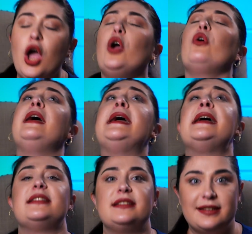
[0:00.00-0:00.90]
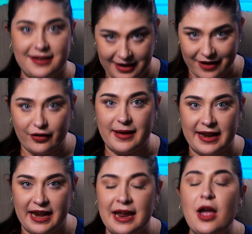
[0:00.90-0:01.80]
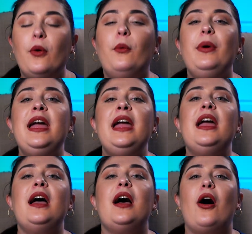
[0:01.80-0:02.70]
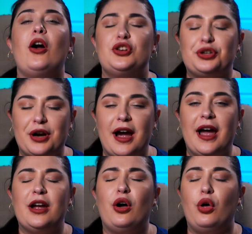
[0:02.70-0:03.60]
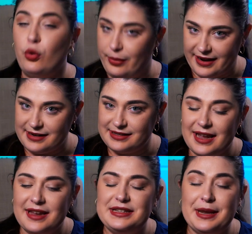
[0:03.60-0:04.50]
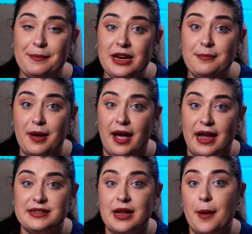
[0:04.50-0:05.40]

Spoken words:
Risk, everybody. We are trying always to minimize